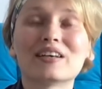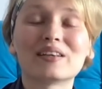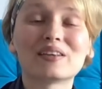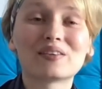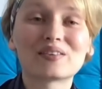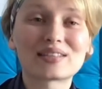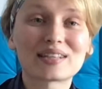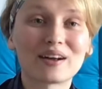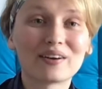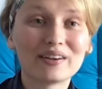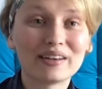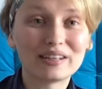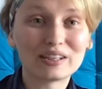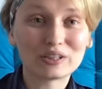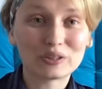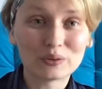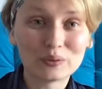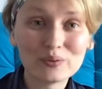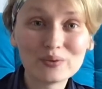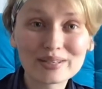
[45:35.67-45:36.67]
started
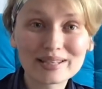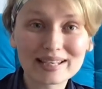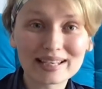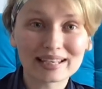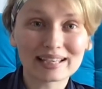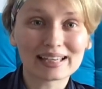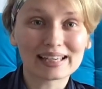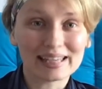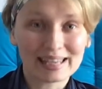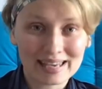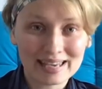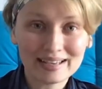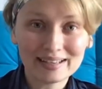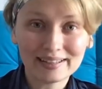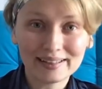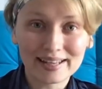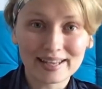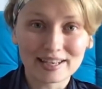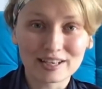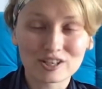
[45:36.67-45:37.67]
using
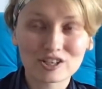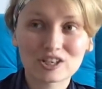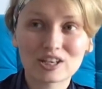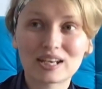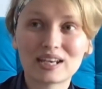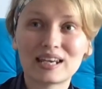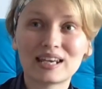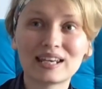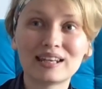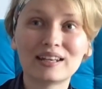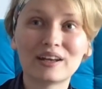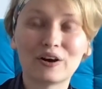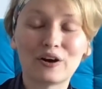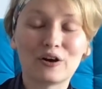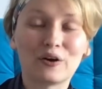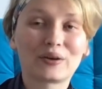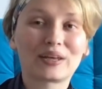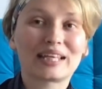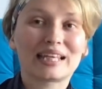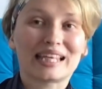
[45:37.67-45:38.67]
English in
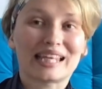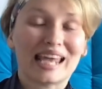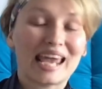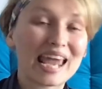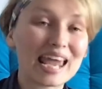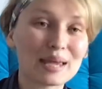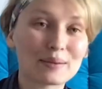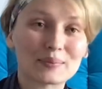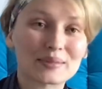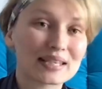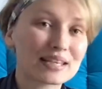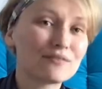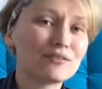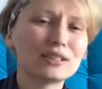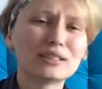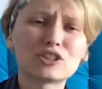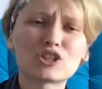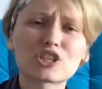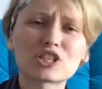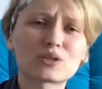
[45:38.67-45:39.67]
her games, even
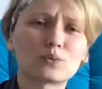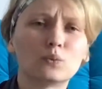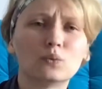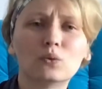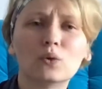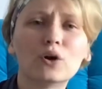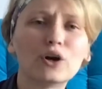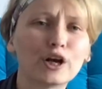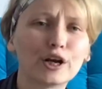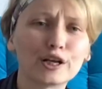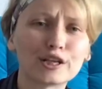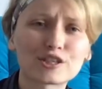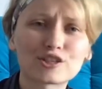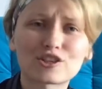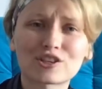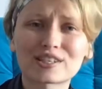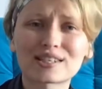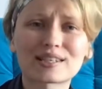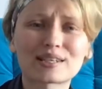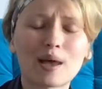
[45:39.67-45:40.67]
just words,
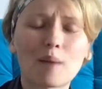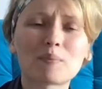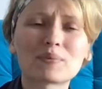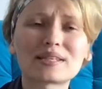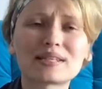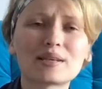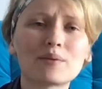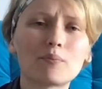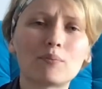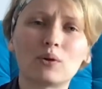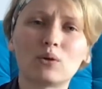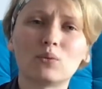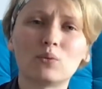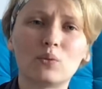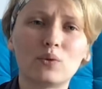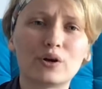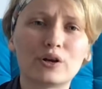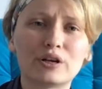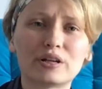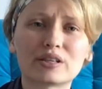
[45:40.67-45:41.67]
just some simple
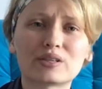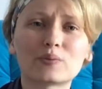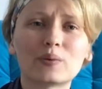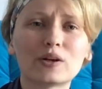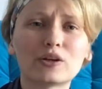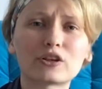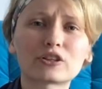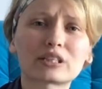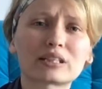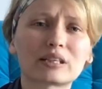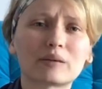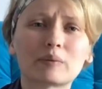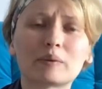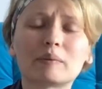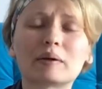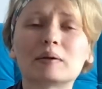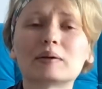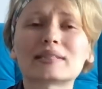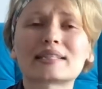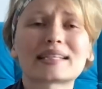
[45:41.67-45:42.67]
words. We're not talking
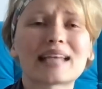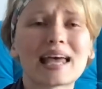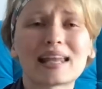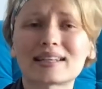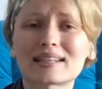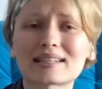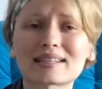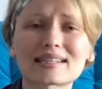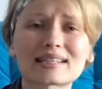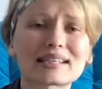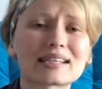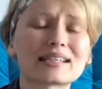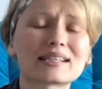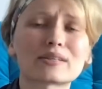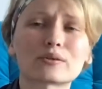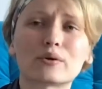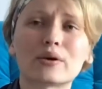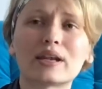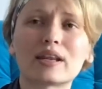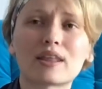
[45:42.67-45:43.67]
about sentences
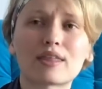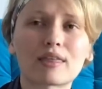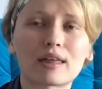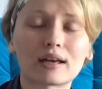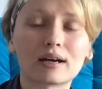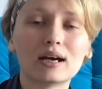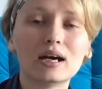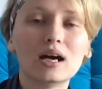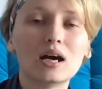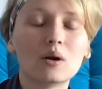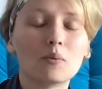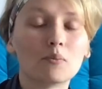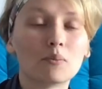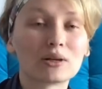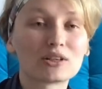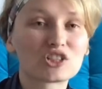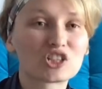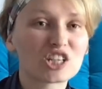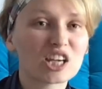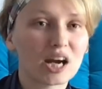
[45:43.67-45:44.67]
or anything
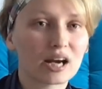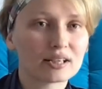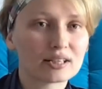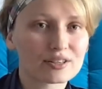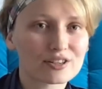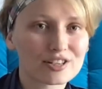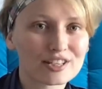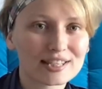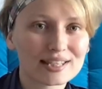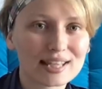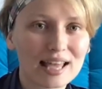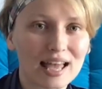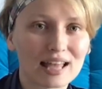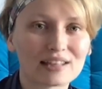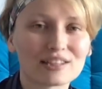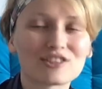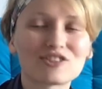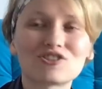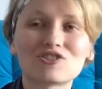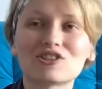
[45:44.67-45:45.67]
but she
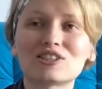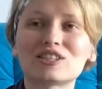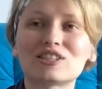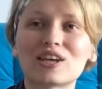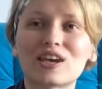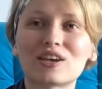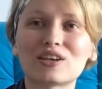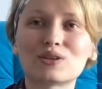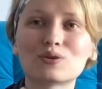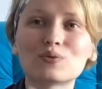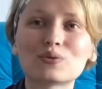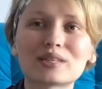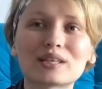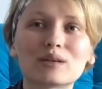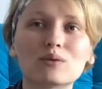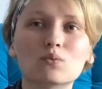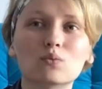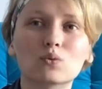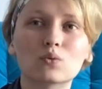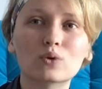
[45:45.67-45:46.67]
understands She's
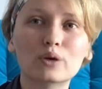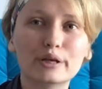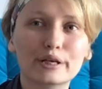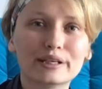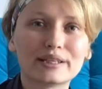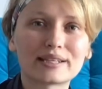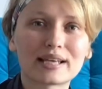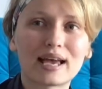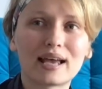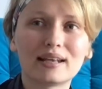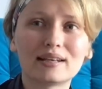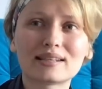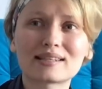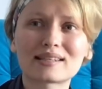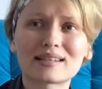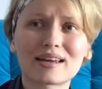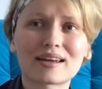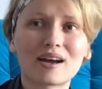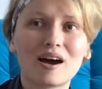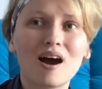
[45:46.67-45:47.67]
using words and it's
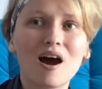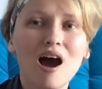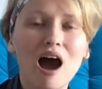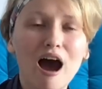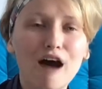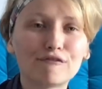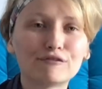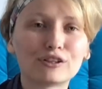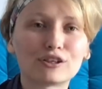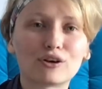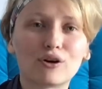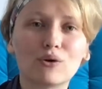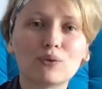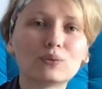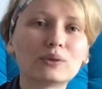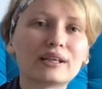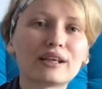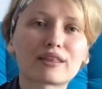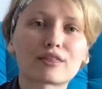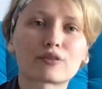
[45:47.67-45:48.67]
like after
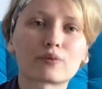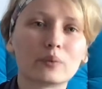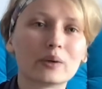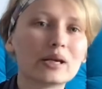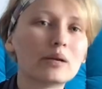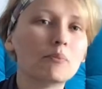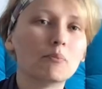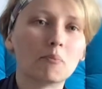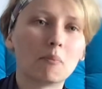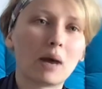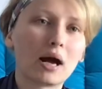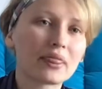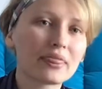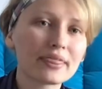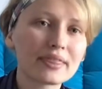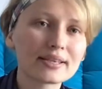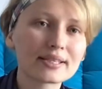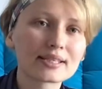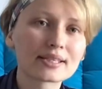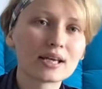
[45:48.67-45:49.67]
only three
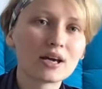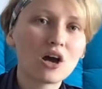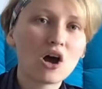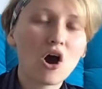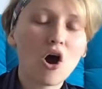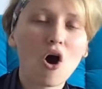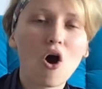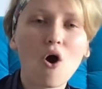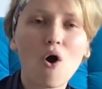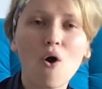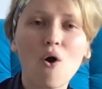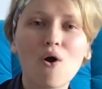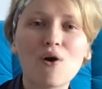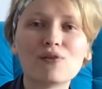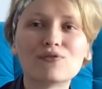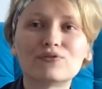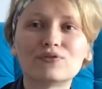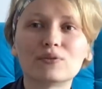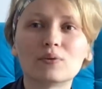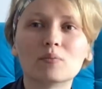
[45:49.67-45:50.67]
months
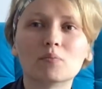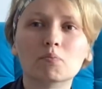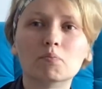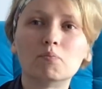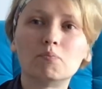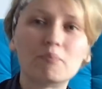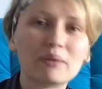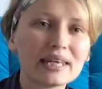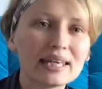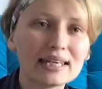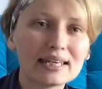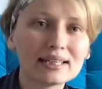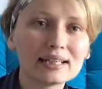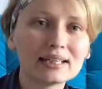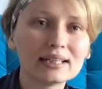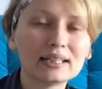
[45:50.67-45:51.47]
of being